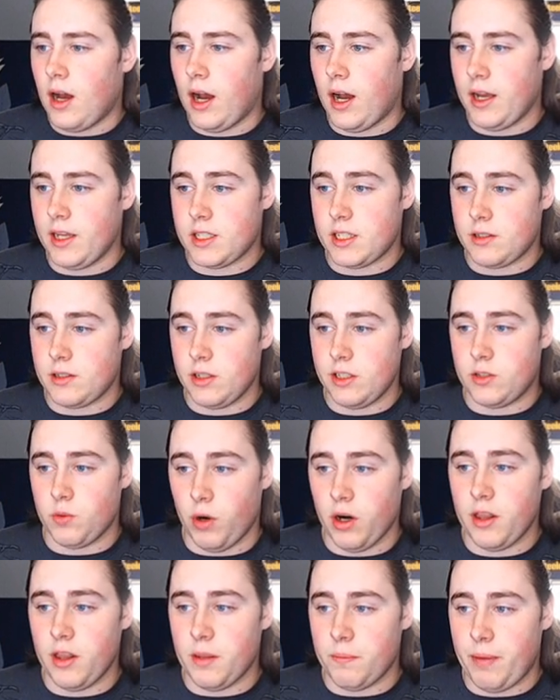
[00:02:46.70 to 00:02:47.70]

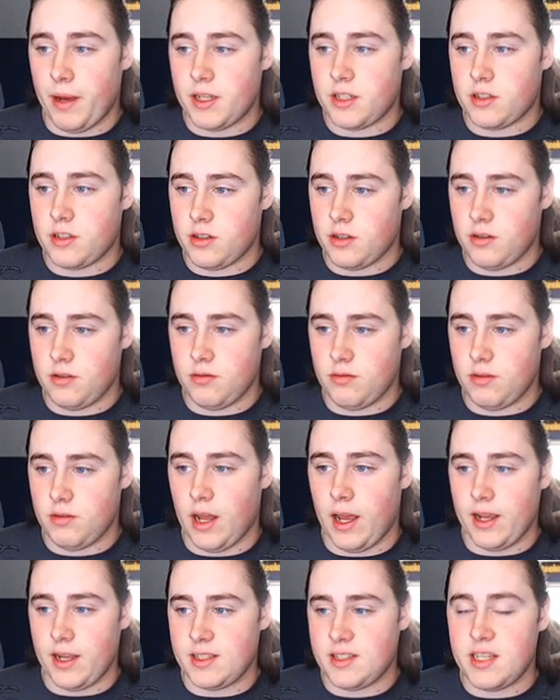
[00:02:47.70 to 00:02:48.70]
It's one of the best
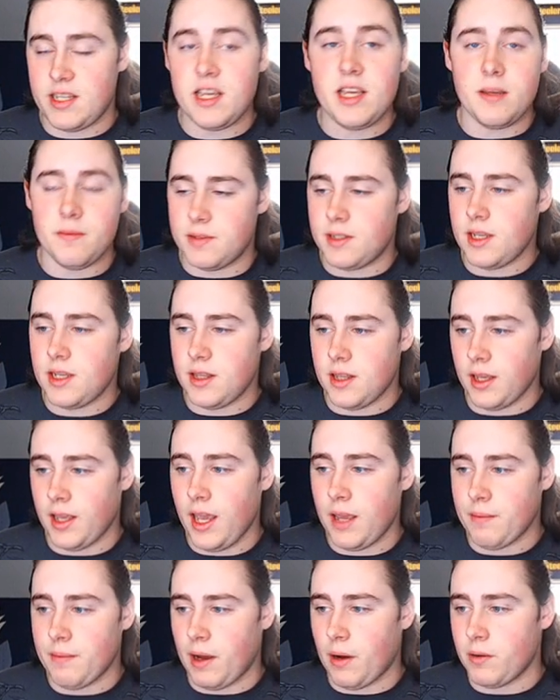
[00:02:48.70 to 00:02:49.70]
teams in the
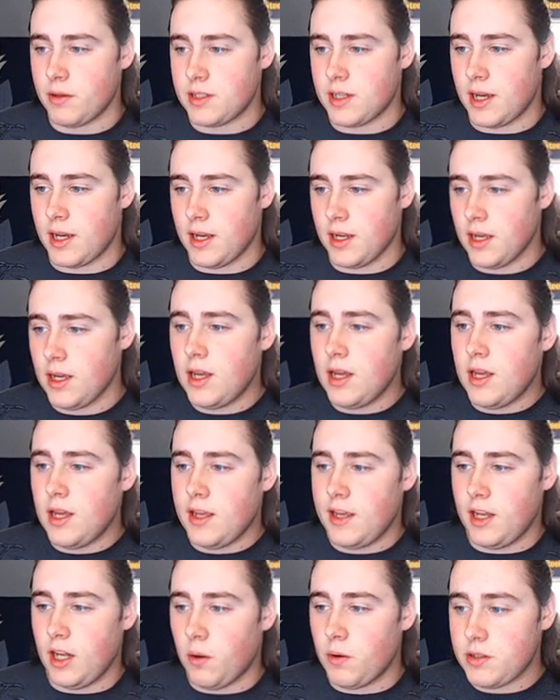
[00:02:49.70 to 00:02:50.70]
game, I would say.
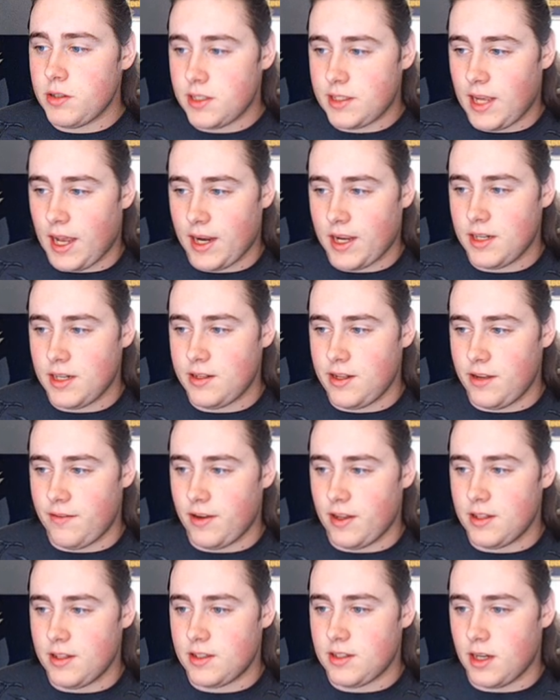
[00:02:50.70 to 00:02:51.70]
He lowers attack and
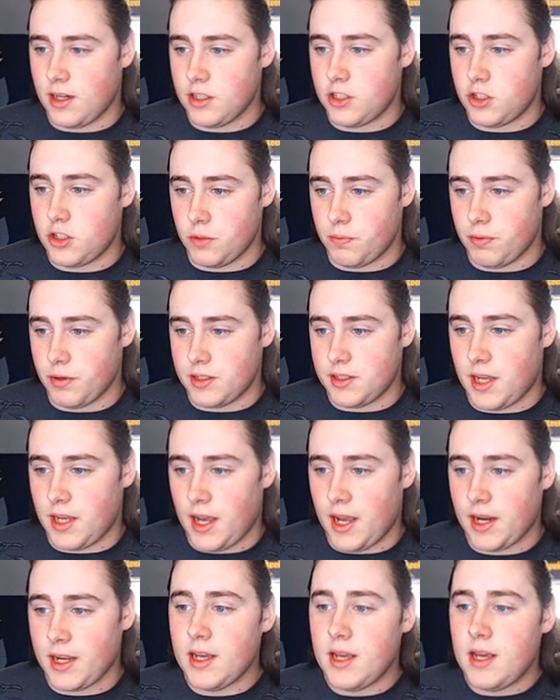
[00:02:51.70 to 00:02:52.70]
defense on his super
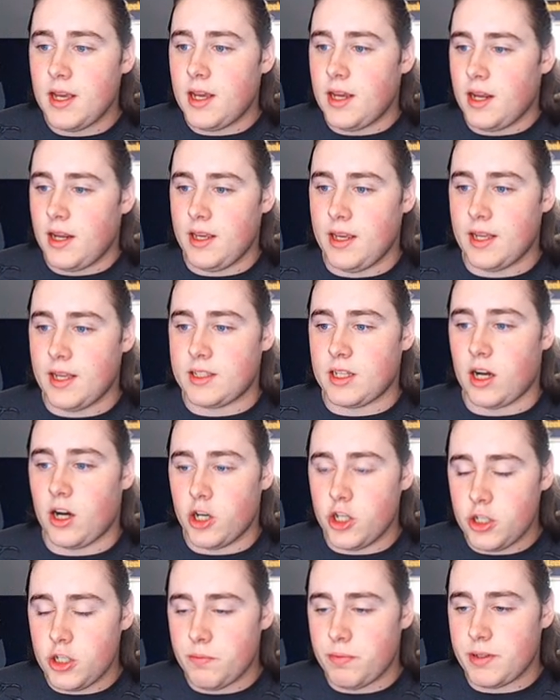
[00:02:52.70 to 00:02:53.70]
attack. He gets
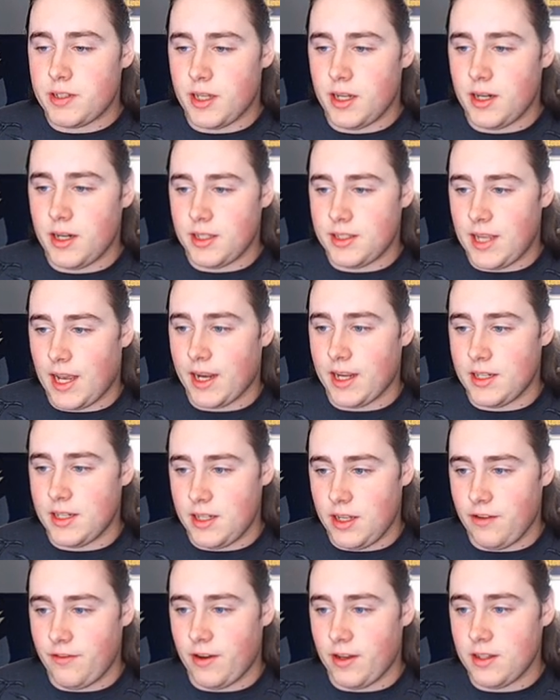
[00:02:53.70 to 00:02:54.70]
100% attack
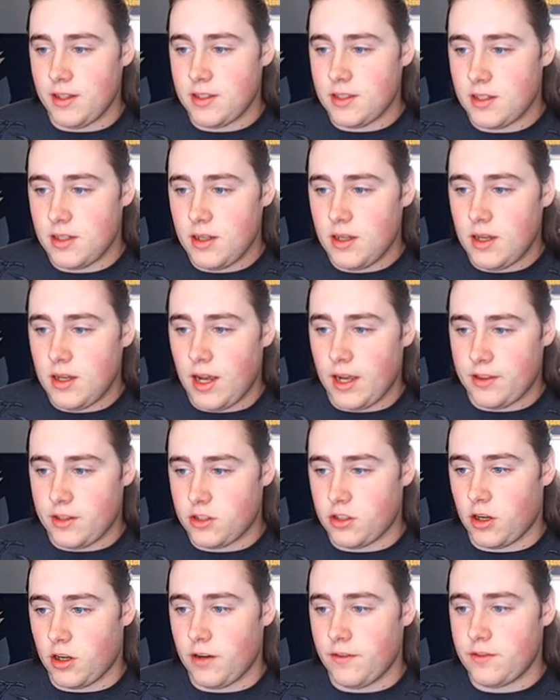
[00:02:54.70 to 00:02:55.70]
and defense at
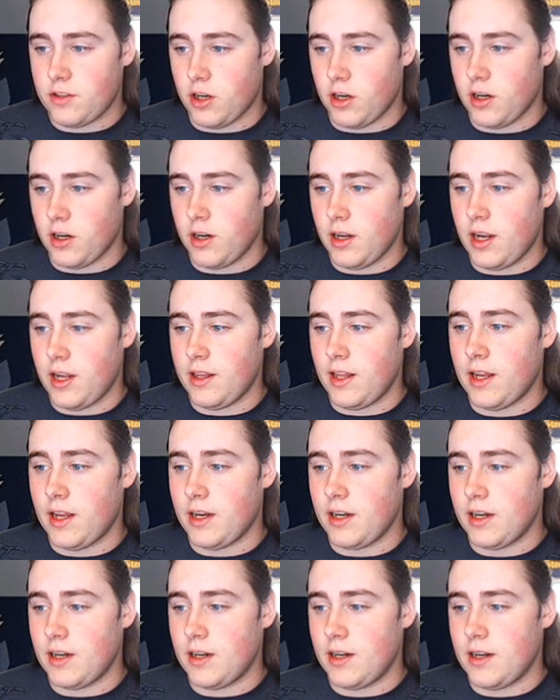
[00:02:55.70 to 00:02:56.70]
the start of turn, and
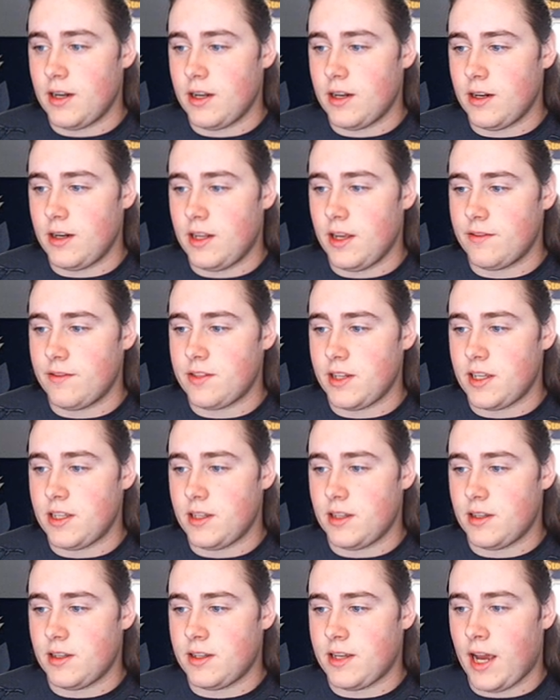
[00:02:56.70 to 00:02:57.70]
then gives
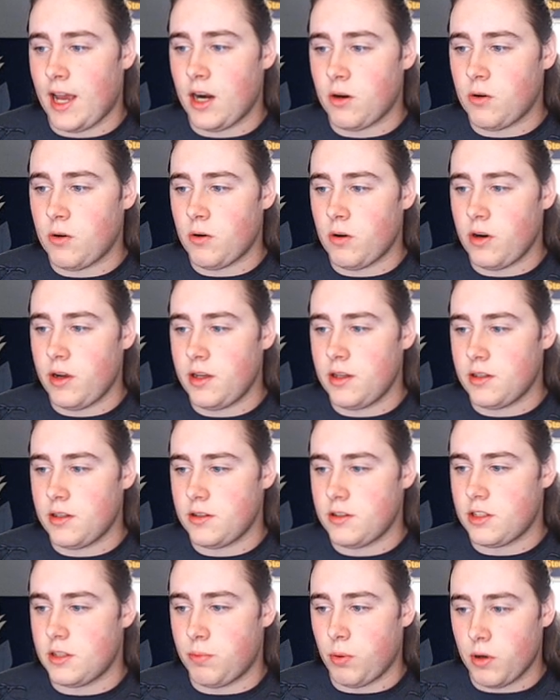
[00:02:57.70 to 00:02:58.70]
a category
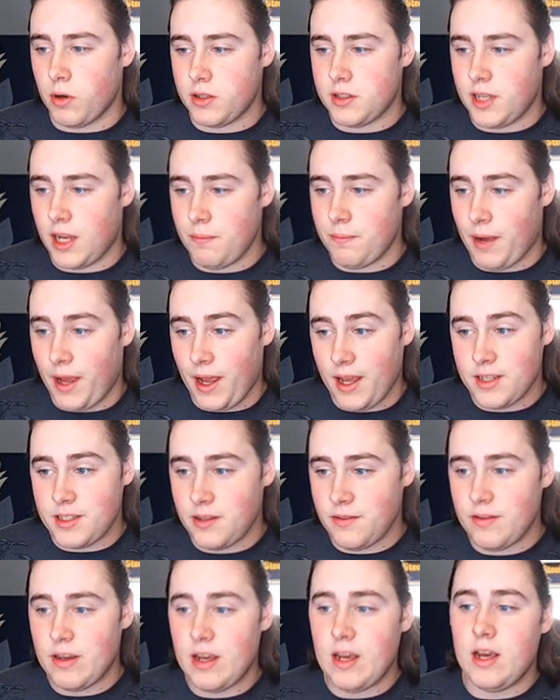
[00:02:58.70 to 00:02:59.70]
support type
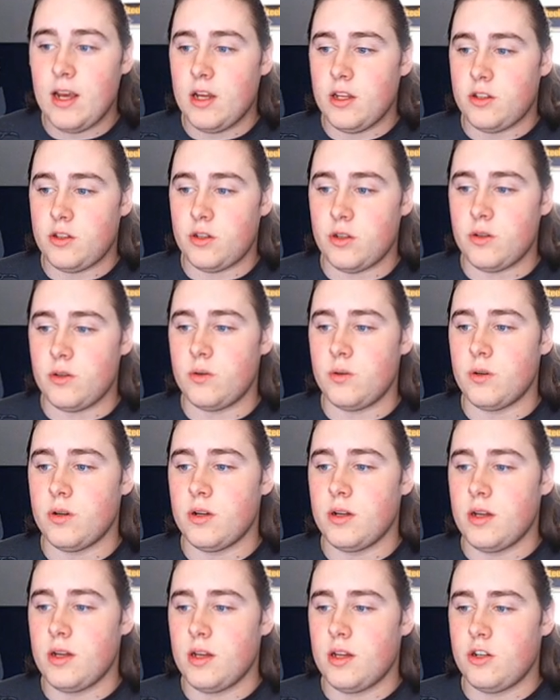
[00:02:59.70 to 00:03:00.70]
passive
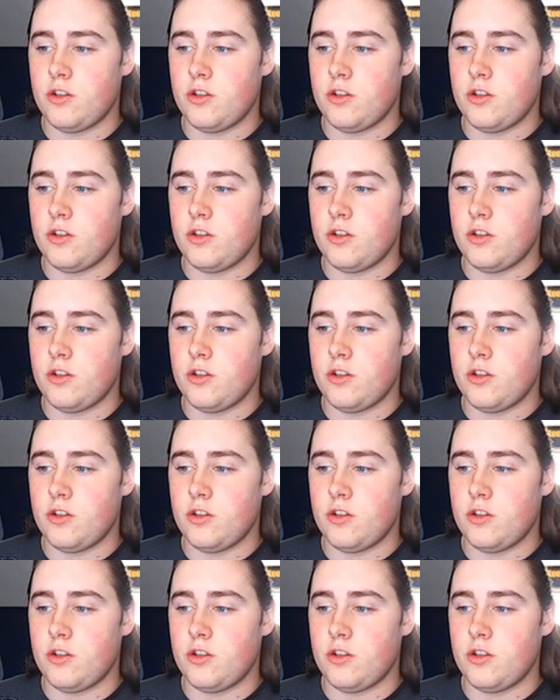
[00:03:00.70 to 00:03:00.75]
to